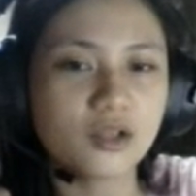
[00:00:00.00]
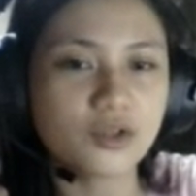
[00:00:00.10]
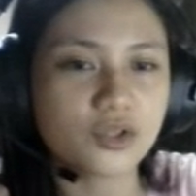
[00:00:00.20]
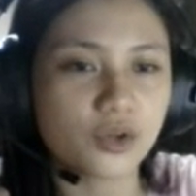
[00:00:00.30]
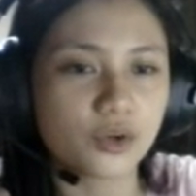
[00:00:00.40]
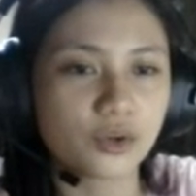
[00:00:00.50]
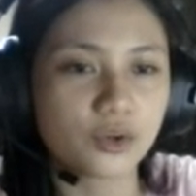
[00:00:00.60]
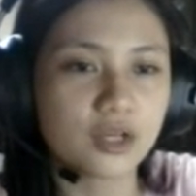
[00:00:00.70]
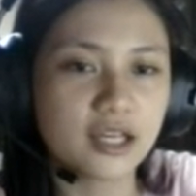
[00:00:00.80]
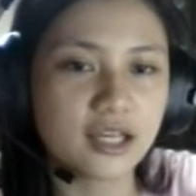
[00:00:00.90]
So
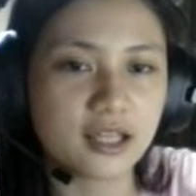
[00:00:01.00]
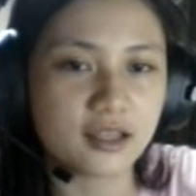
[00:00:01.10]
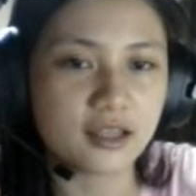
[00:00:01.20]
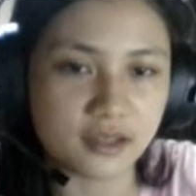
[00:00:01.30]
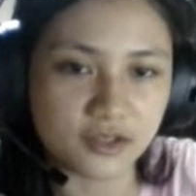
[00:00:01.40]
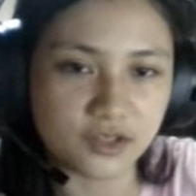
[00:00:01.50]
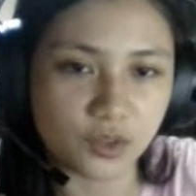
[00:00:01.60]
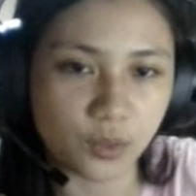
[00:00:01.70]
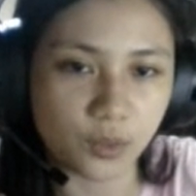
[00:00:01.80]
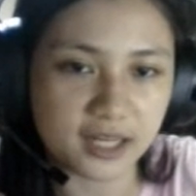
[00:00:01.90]
this
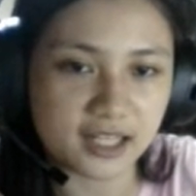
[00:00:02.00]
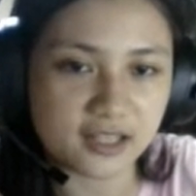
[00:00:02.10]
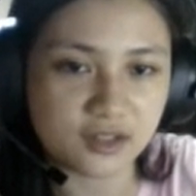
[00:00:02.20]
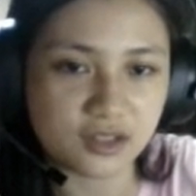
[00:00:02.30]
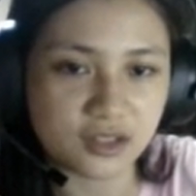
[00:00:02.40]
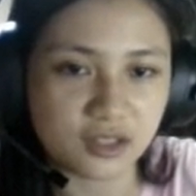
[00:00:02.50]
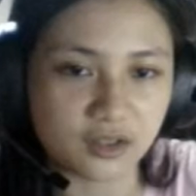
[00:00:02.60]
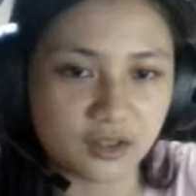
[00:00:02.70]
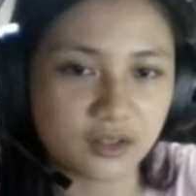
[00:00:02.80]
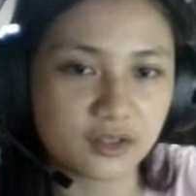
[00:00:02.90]
the white hands here,
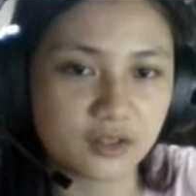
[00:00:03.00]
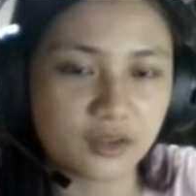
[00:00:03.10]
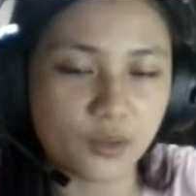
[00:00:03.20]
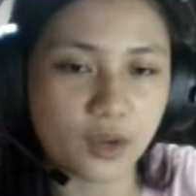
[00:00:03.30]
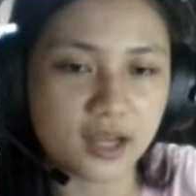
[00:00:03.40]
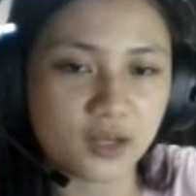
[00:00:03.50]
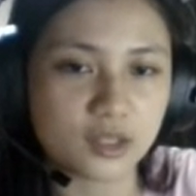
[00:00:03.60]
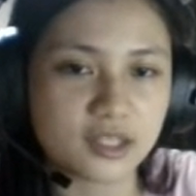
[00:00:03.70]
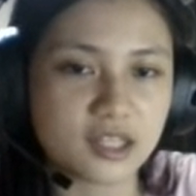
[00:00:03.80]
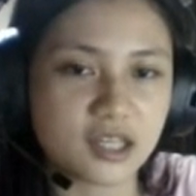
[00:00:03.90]
the white
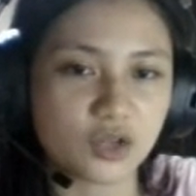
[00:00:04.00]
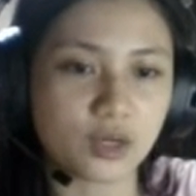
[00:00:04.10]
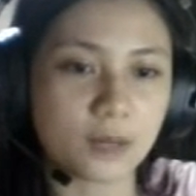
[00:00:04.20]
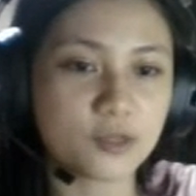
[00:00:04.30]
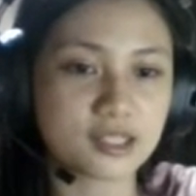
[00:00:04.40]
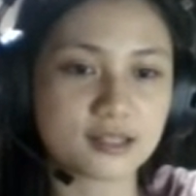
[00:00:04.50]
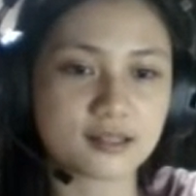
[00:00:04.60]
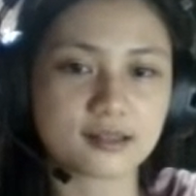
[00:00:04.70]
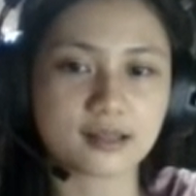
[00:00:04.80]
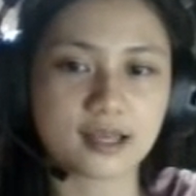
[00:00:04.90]
ones here
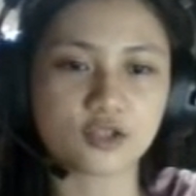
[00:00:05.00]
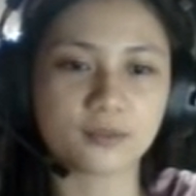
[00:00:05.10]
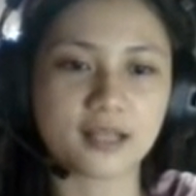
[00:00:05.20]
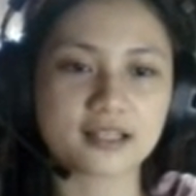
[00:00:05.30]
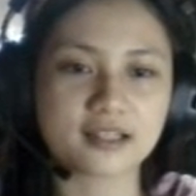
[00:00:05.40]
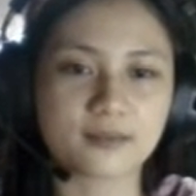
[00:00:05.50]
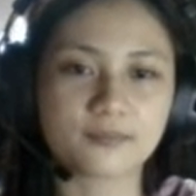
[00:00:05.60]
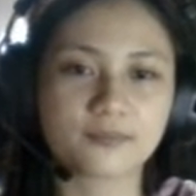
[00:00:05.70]
represents the cytoplasm.